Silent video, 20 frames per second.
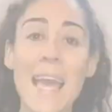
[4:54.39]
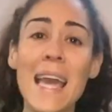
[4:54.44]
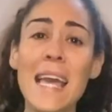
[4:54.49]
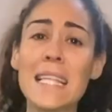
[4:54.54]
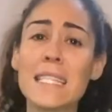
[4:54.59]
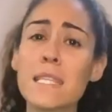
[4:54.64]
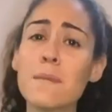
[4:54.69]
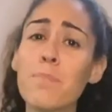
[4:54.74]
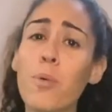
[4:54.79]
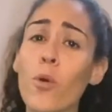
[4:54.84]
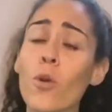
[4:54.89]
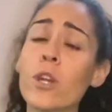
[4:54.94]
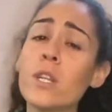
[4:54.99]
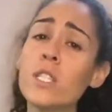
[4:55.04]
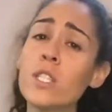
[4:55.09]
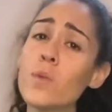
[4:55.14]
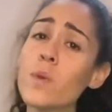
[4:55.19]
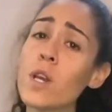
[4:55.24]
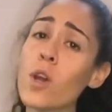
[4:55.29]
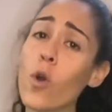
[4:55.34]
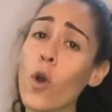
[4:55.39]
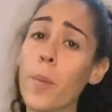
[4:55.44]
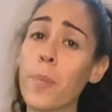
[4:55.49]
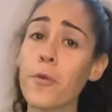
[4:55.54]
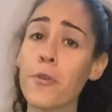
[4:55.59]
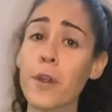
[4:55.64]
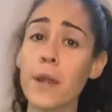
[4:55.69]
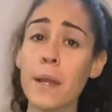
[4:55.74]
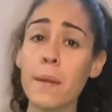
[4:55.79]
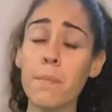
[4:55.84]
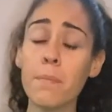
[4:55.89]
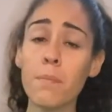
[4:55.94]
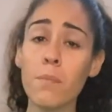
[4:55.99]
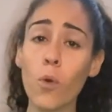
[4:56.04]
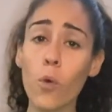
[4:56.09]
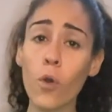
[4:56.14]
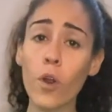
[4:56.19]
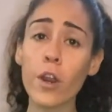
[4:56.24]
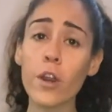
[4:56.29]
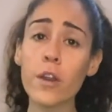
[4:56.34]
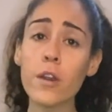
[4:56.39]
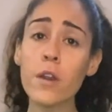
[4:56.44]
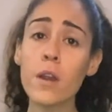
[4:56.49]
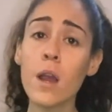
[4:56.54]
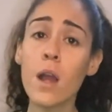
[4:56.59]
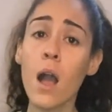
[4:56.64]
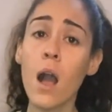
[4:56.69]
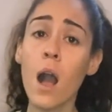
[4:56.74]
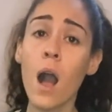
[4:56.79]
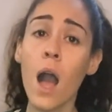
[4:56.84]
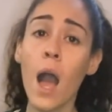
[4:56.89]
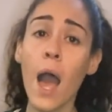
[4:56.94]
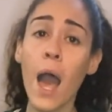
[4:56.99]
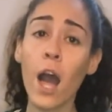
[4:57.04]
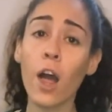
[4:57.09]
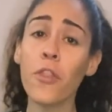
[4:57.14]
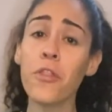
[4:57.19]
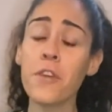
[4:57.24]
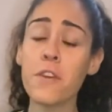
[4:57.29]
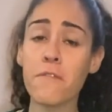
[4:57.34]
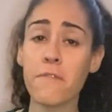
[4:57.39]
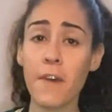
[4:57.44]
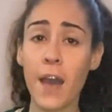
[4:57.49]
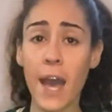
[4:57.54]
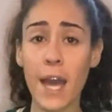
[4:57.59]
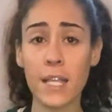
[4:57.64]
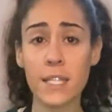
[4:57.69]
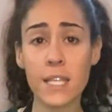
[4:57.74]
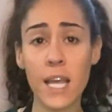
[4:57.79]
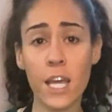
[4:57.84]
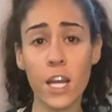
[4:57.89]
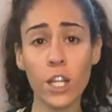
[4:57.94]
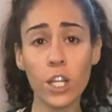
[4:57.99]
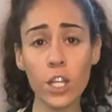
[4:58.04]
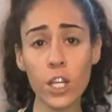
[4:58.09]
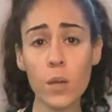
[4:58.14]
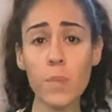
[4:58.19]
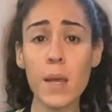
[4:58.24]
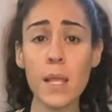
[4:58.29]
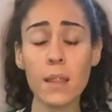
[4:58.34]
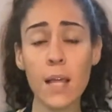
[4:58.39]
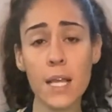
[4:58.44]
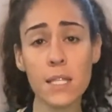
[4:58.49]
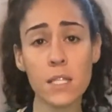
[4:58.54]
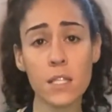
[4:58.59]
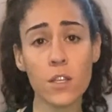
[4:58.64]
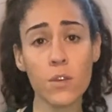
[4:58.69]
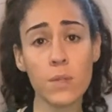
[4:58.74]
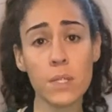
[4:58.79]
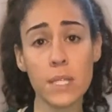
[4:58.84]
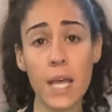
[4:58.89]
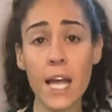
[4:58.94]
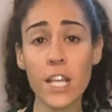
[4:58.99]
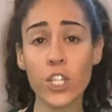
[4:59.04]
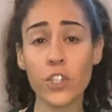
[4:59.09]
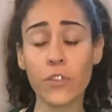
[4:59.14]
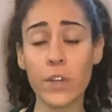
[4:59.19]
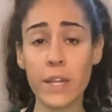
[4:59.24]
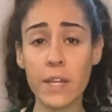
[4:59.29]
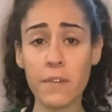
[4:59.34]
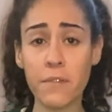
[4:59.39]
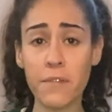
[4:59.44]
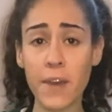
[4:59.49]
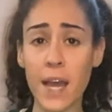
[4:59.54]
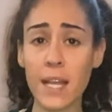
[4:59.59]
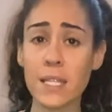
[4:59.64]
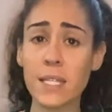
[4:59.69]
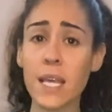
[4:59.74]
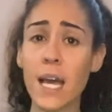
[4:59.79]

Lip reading: It's important to incorporate more healthy fats and a little bit less of those saturated fats.